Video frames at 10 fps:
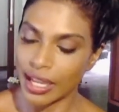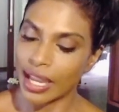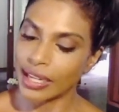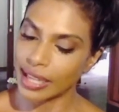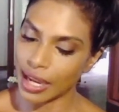
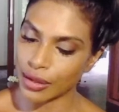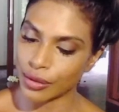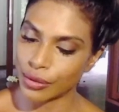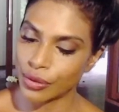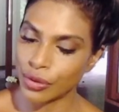And
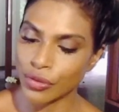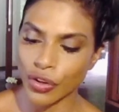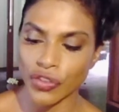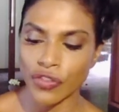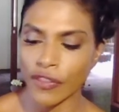Gecko, who
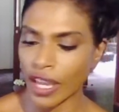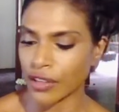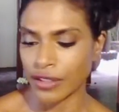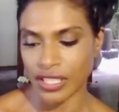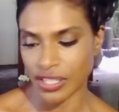grows fatter
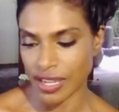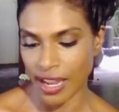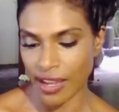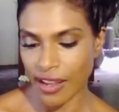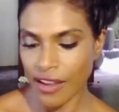each
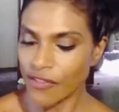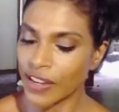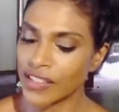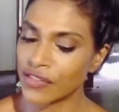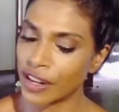day,
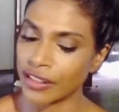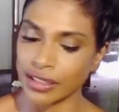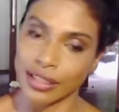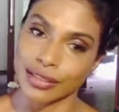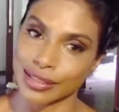finds very
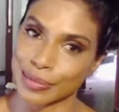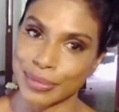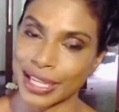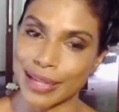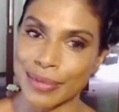little to
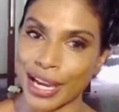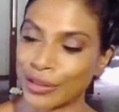complain about.